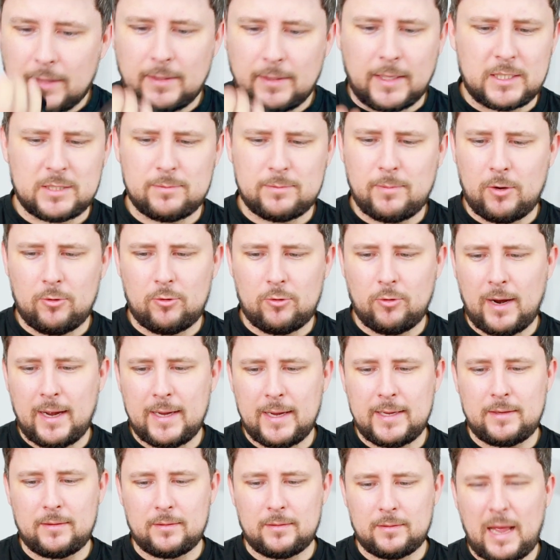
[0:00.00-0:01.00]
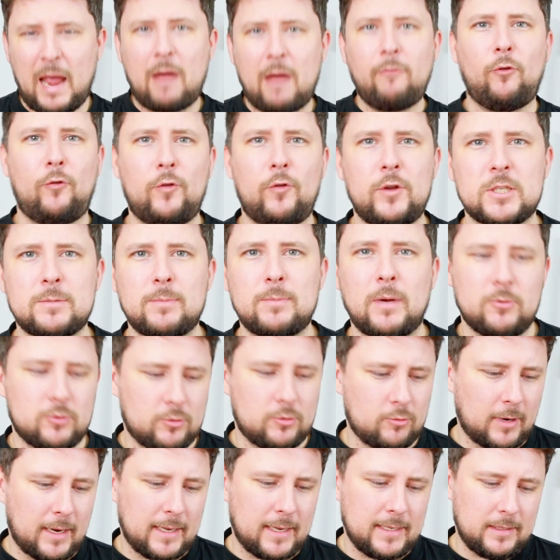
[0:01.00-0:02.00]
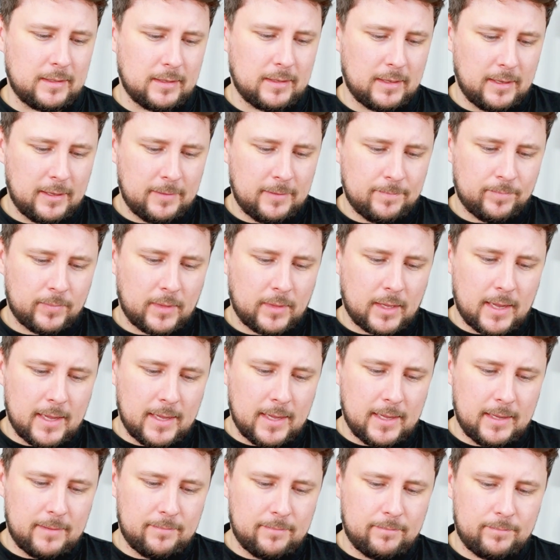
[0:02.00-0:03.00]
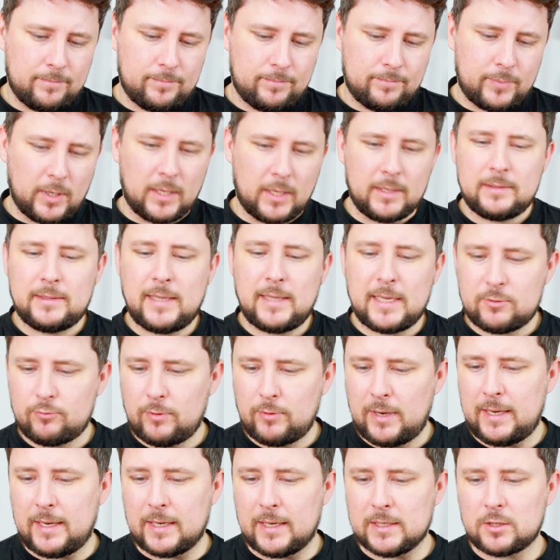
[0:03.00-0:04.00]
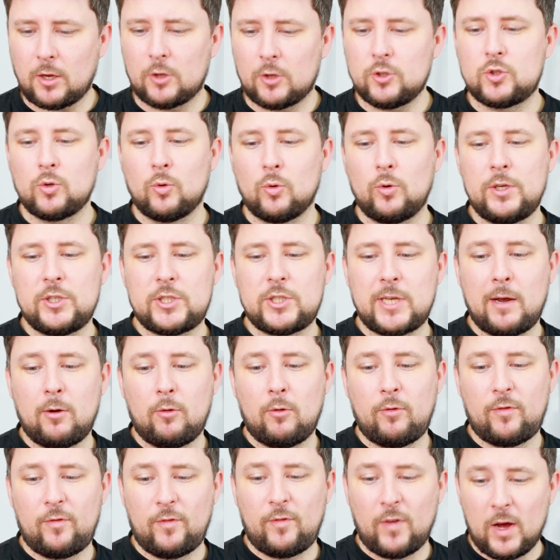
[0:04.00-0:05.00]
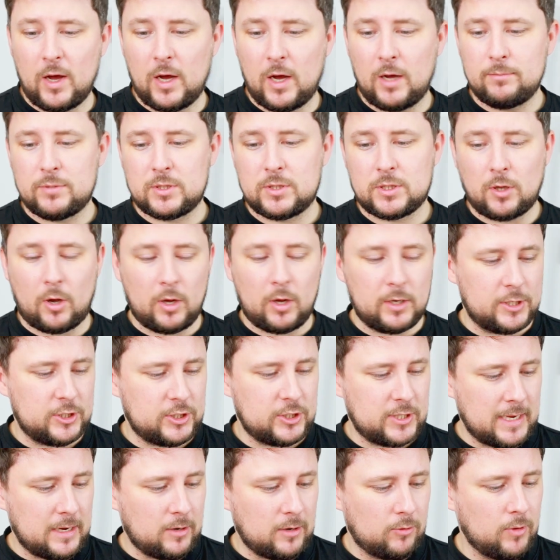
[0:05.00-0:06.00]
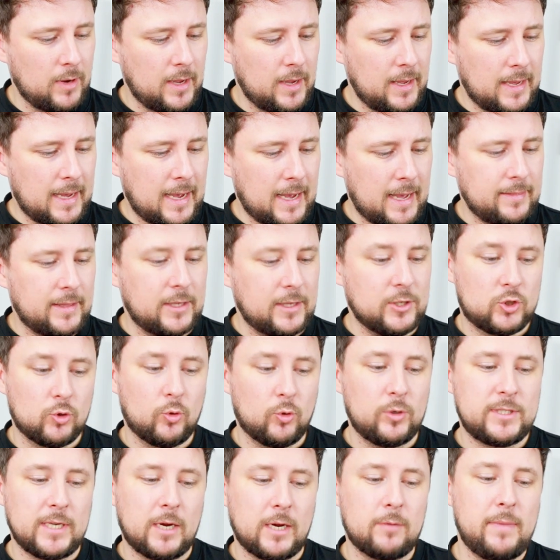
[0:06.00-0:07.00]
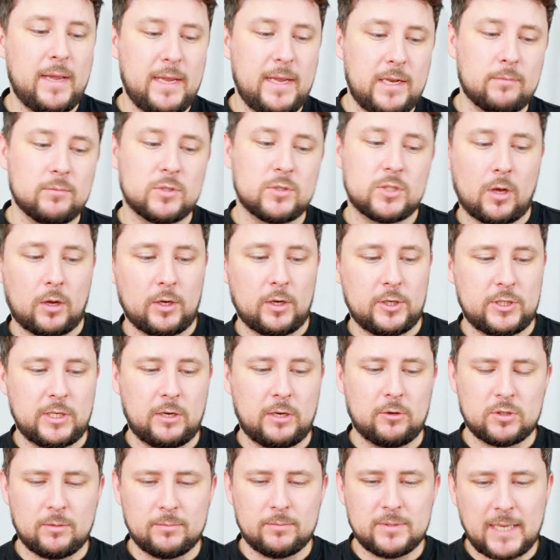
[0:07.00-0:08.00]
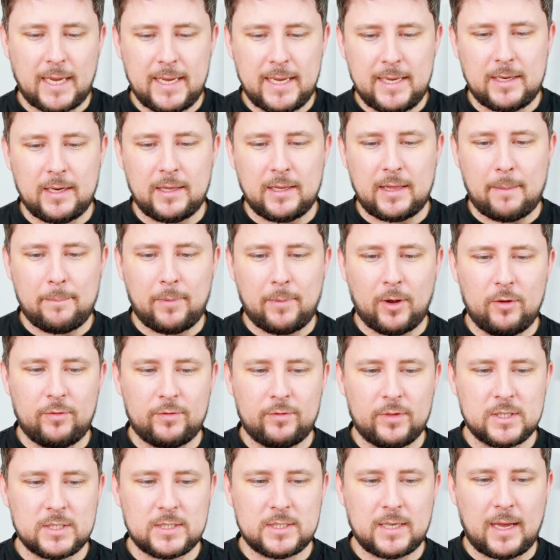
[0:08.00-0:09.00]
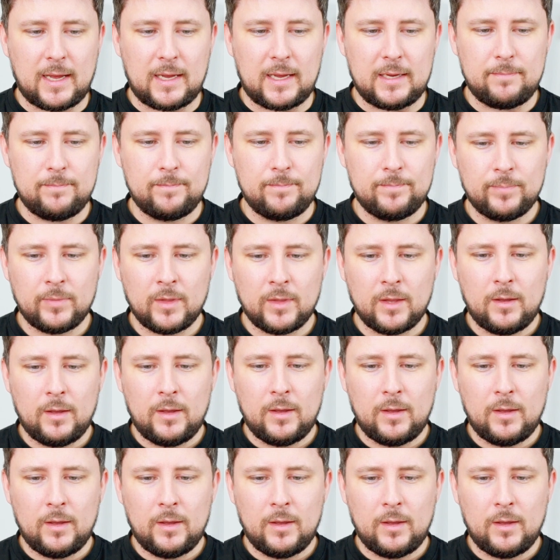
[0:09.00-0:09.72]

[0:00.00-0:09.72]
And they smell great. Everything smells great. But let's read it. So Joy Gel Firm Styling Gel and then Joy Gel Medium Styling Gel. So I'm taking it, they're both the same.